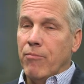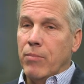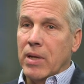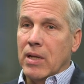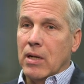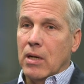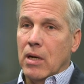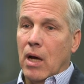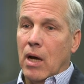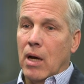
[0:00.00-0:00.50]
It's
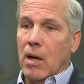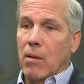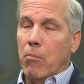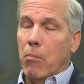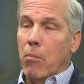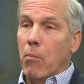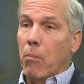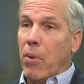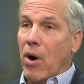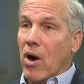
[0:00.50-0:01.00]
been uh,
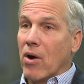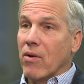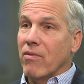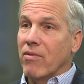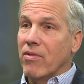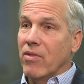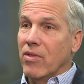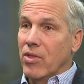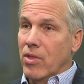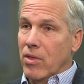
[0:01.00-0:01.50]
part
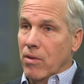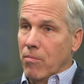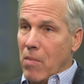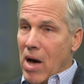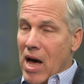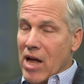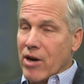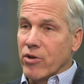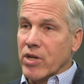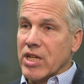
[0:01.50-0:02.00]
of the
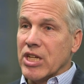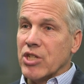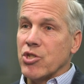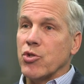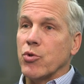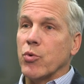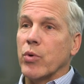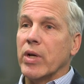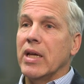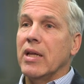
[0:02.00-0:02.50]
modern
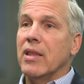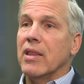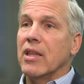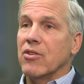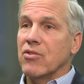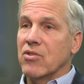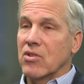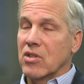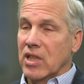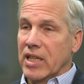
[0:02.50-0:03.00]
history
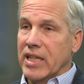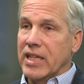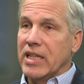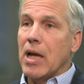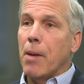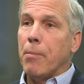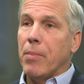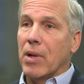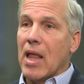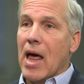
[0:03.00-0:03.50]
that's cleaned
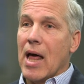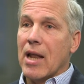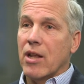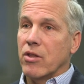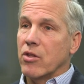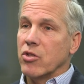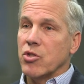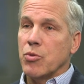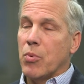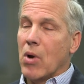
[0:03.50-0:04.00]
up a lot of those